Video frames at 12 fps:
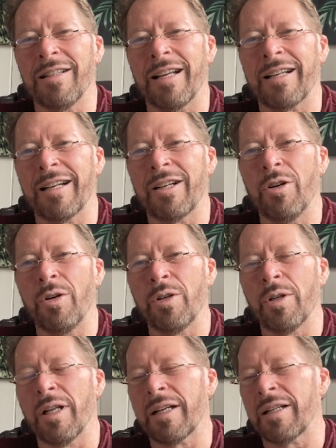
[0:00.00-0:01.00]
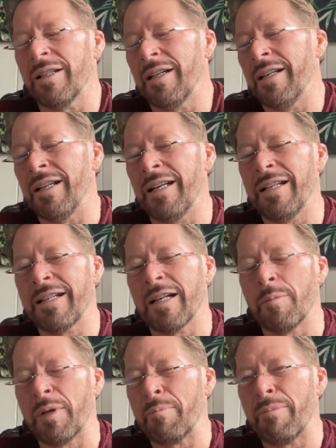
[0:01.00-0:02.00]
like I go into like any
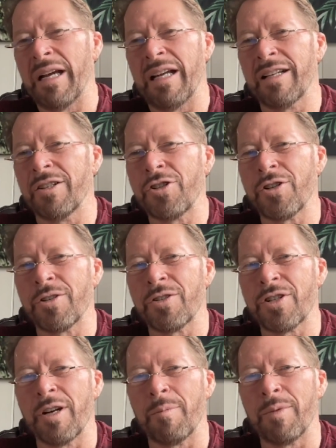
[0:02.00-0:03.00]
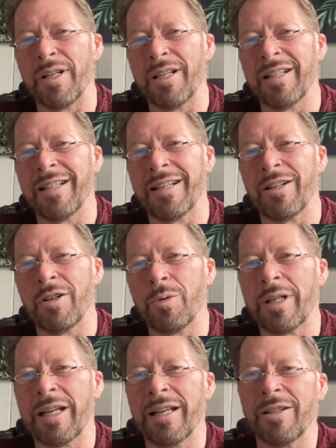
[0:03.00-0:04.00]
company, bank, insurance company, and they go,
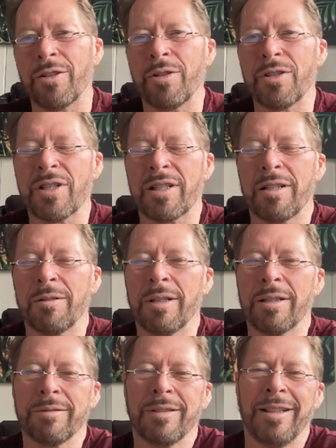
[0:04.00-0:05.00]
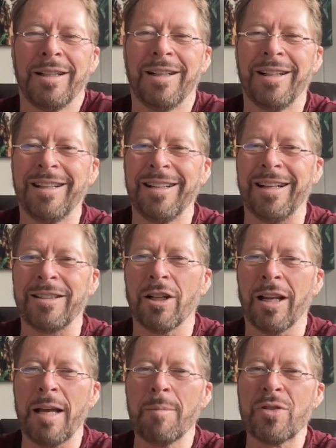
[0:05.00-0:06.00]
we can't do this. I go, well,
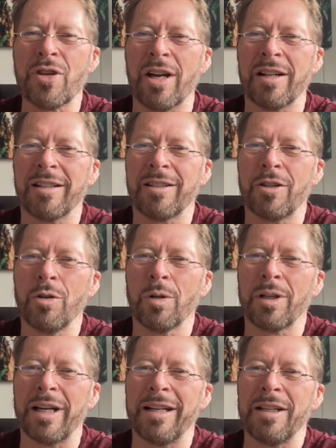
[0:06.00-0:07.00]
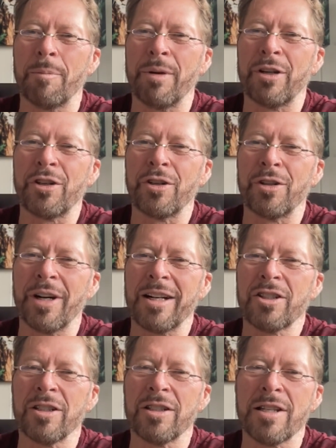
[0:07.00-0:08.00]
until Amazon and Google get in the picture, you're
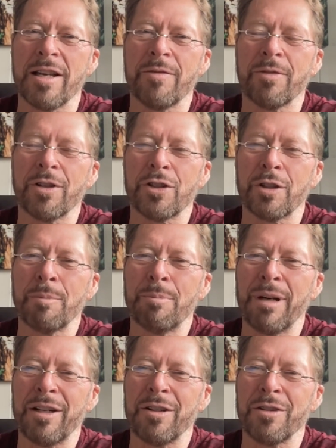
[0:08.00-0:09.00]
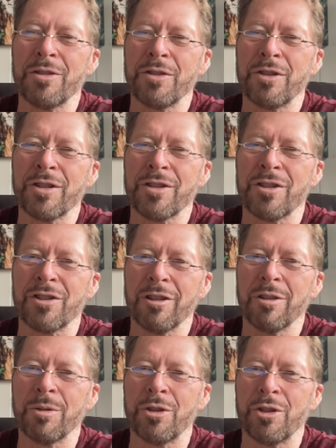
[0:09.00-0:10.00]
actually safe because your competitors are just as
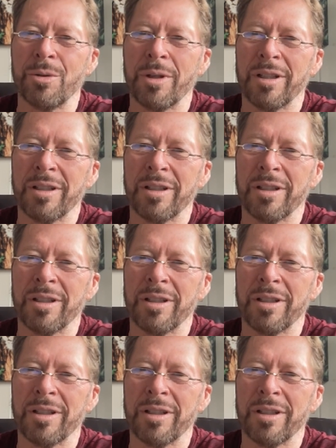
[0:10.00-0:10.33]
slow as you are.